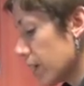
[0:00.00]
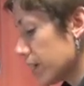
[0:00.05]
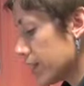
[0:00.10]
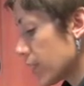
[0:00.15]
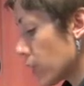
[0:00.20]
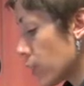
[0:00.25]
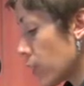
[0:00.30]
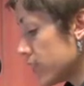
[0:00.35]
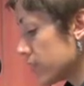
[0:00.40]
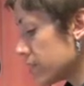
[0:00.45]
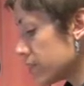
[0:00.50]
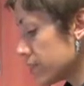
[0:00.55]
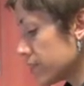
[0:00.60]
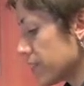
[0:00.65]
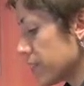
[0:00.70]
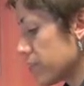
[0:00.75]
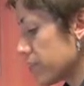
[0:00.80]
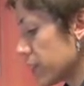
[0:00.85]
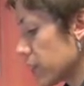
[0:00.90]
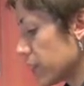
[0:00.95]
Now once the
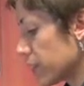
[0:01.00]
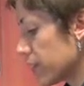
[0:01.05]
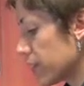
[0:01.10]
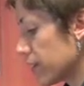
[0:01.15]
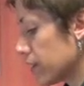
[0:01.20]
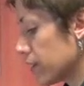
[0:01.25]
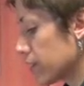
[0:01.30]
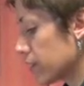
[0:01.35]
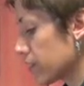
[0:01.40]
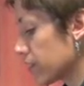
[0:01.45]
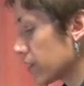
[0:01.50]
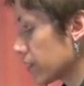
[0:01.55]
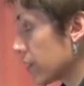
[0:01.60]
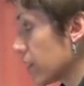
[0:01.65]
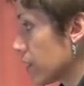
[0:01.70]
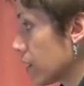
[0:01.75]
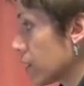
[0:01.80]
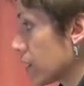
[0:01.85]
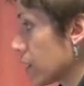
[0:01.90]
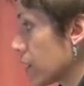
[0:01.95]
female kills
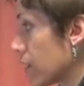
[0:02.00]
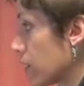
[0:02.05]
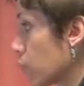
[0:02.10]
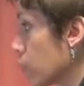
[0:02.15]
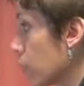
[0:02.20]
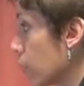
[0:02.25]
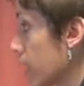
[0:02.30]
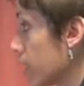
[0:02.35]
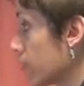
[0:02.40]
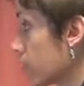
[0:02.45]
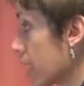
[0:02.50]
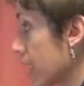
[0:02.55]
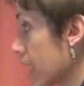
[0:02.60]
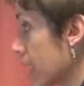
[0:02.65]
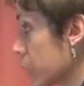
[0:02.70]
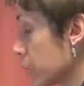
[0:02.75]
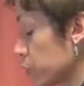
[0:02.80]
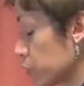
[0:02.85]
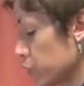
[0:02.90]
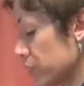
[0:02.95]
whatever
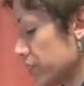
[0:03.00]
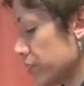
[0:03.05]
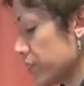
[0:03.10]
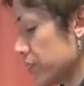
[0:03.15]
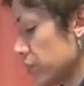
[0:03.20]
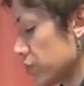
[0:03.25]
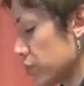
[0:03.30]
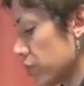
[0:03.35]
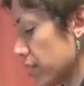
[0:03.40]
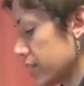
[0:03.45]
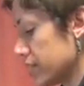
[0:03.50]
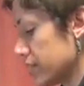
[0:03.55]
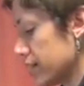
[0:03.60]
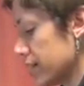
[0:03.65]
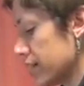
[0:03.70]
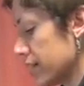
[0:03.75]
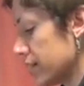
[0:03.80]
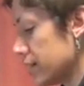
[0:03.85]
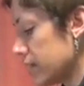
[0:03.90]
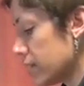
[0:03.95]
animal she's
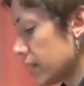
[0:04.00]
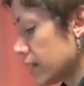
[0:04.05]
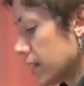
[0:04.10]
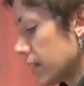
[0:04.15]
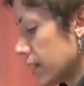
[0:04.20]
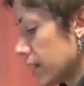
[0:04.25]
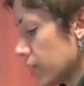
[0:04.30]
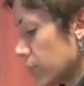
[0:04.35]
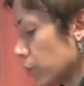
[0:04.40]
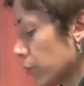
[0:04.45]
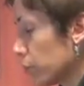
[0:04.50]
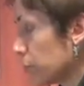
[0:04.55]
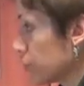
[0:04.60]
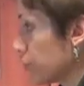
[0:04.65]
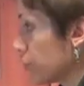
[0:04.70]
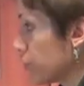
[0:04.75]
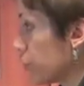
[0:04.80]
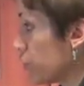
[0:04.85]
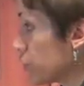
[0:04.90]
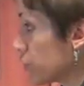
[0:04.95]
interested in, which
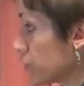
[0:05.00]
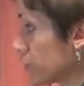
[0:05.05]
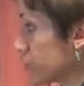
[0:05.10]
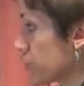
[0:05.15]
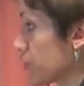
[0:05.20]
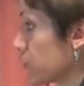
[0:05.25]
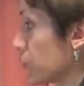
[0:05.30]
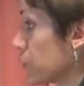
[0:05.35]
is usually some